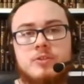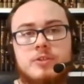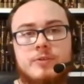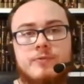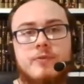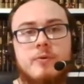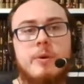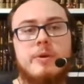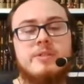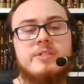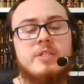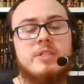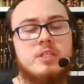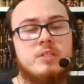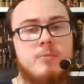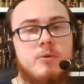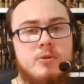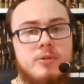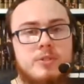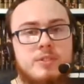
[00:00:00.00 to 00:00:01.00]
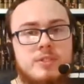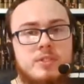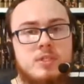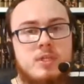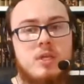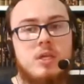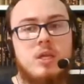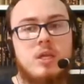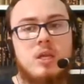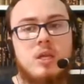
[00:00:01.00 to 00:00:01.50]
So for about 6
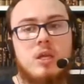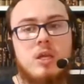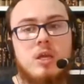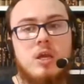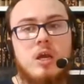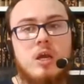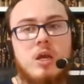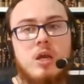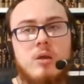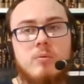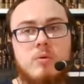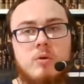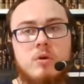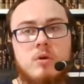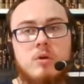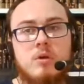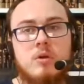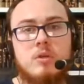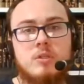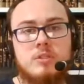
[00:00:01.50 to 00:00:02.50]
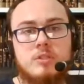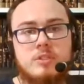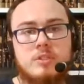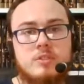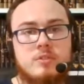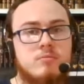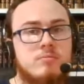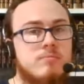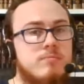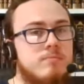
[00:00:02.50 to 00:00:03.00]
months, I
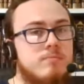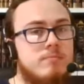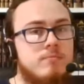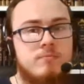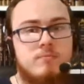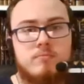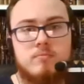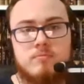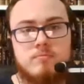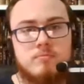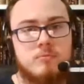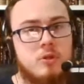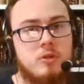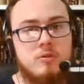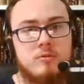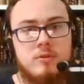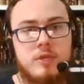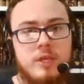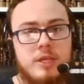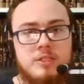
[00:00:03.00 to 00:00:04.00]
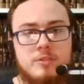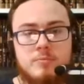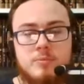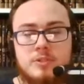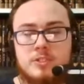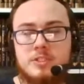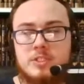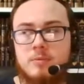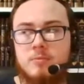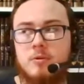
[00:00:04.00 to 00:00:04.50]
was hidden
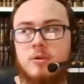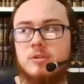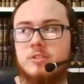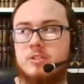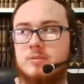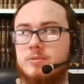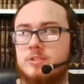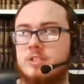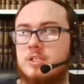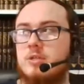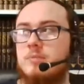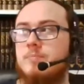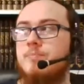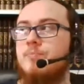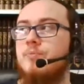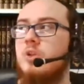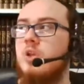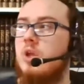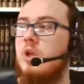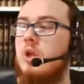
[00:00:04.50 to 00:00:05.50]
Muslim, closet Muslim.